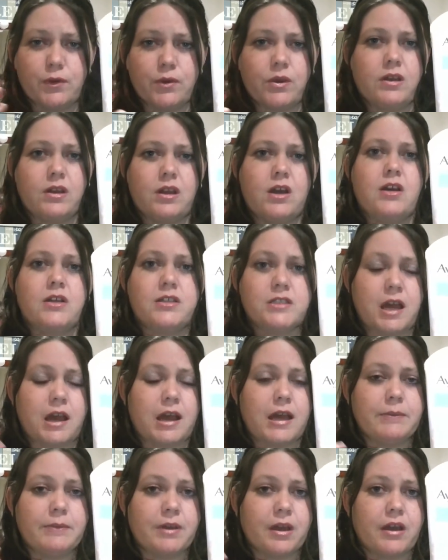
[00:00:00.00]
a long
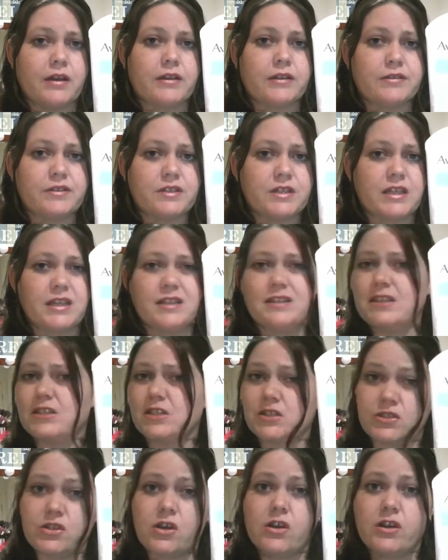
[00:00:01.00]
time kind of skin, this
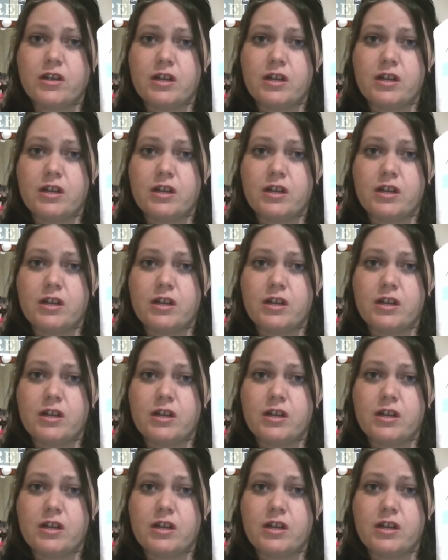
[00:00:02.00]
is not going